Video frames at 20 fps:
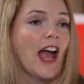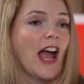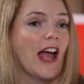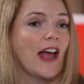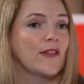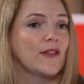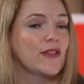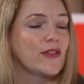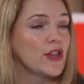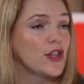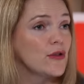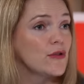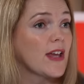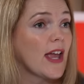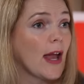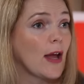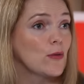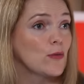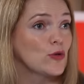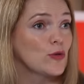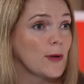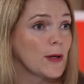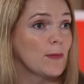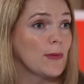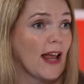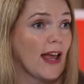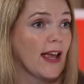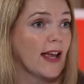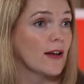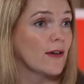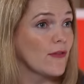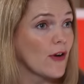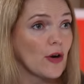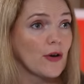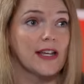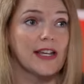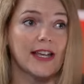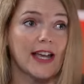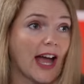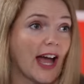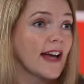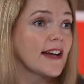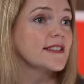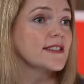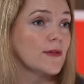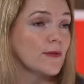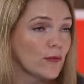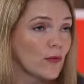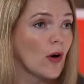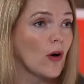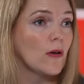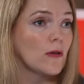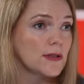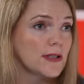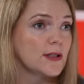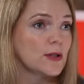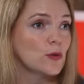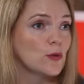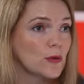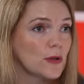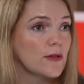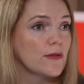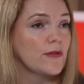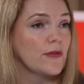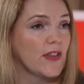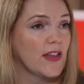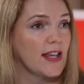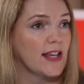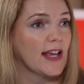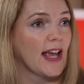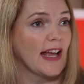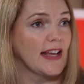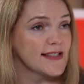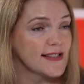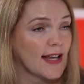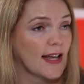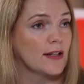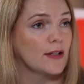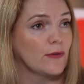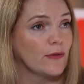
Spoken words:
And the UK will be playing a very active role in all of the ASEAN